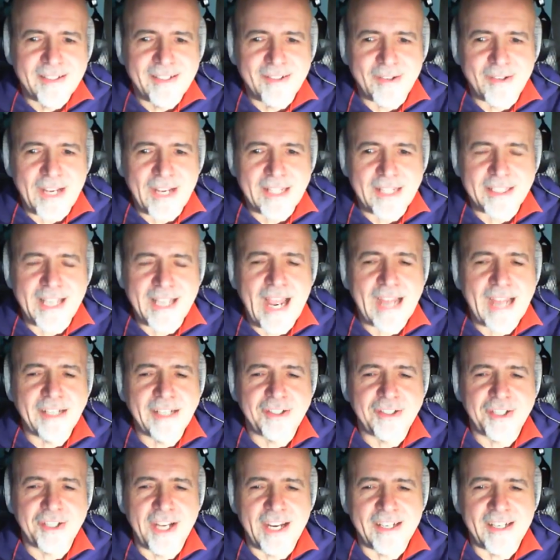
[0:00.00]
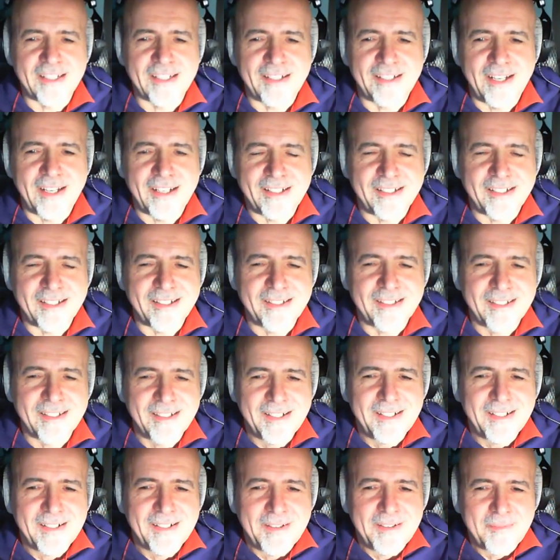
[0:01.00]
gets hijacked, and
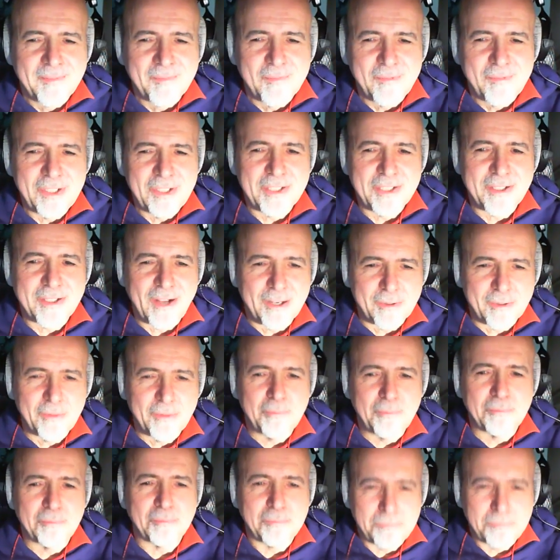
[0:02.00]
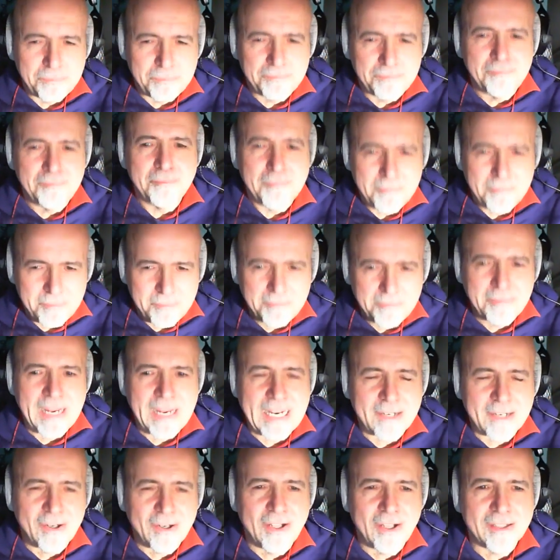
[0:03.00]
we start to
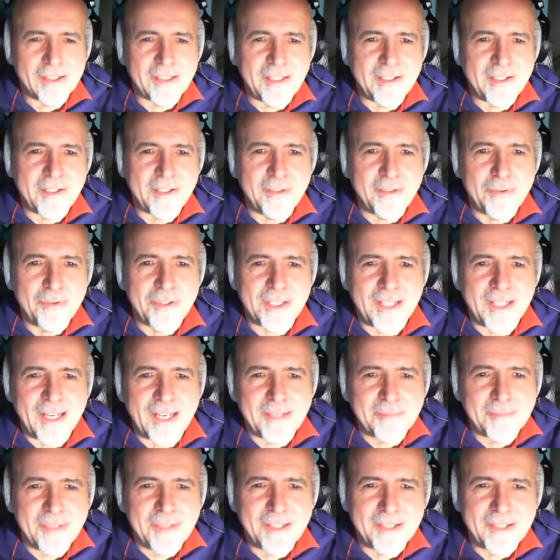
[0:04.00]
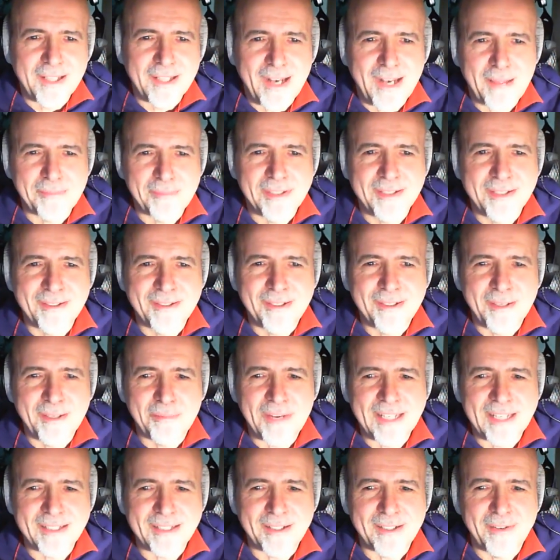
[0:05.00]
make all these you statements that happens to the
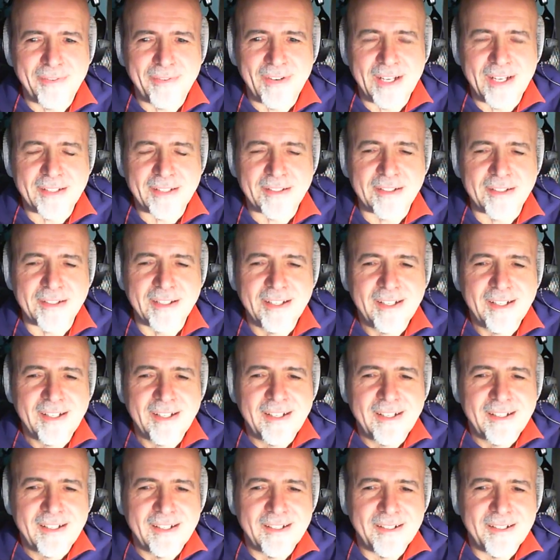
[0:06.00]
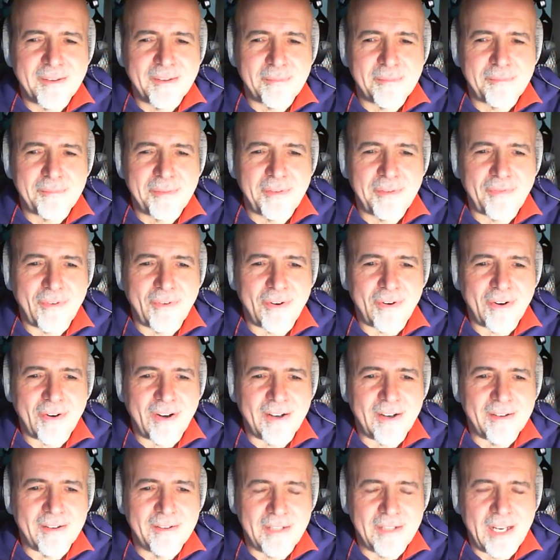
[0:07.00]
best of us
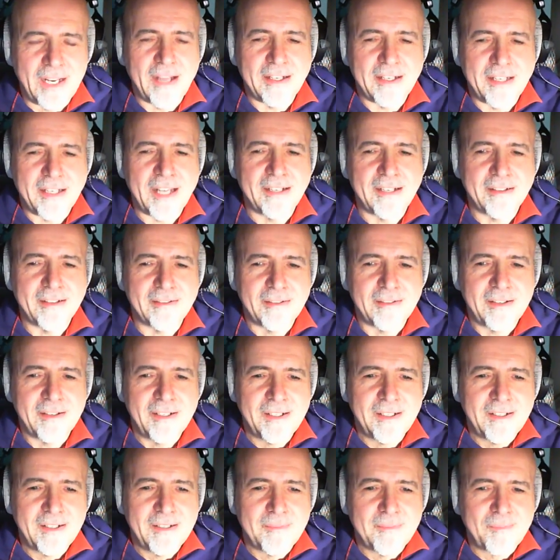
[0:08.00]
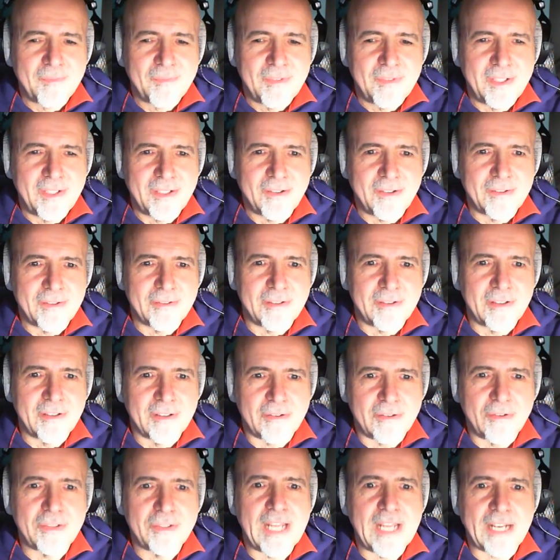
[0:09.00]
before, and then, the
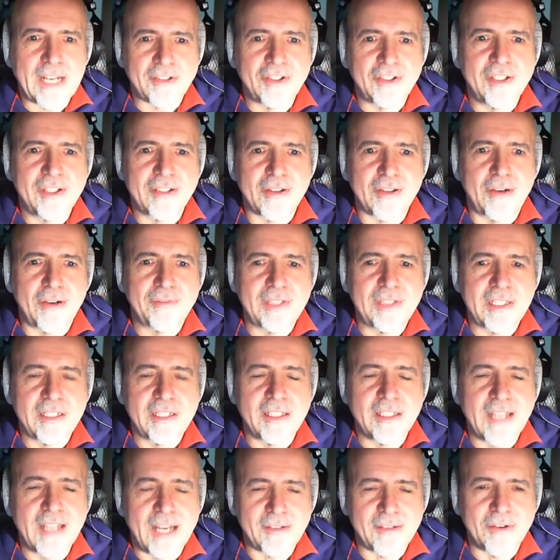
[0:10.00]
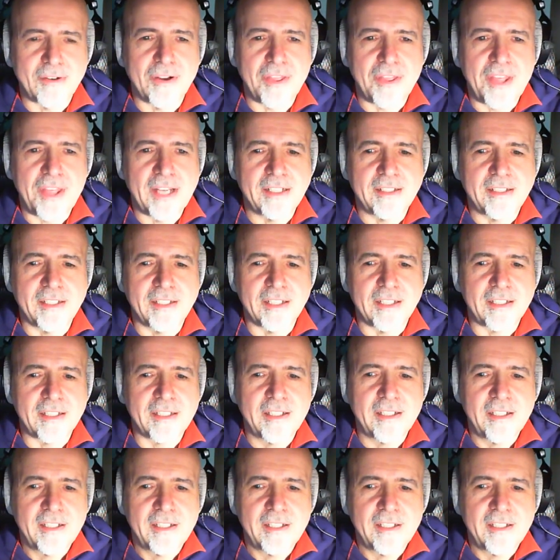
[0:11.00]
connection is obviously not authentic.